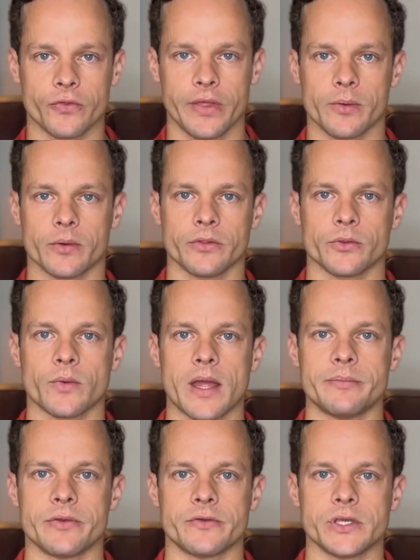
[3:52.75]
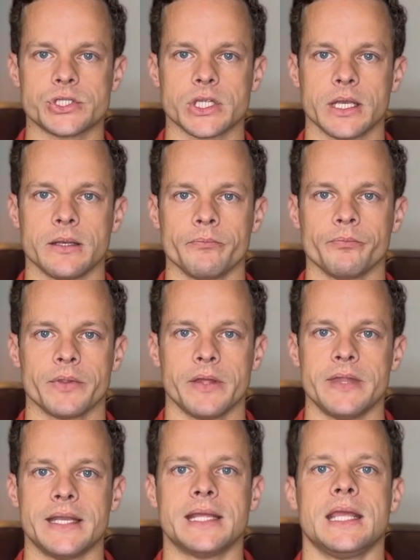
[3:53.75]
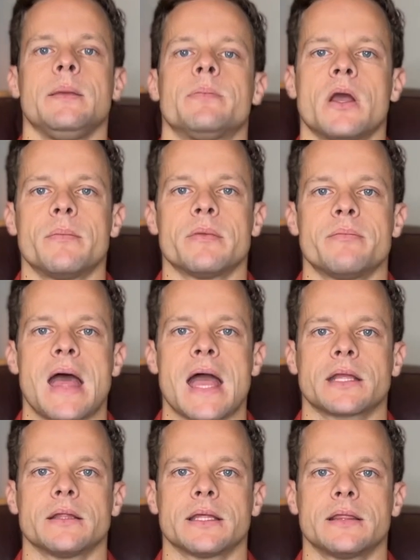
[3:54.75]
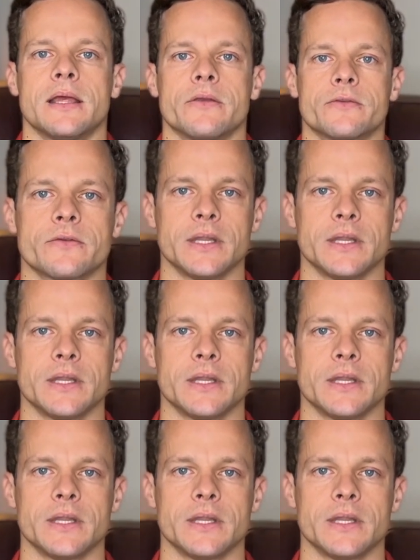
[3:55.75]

they were in the right position and they'd keep coming back like this.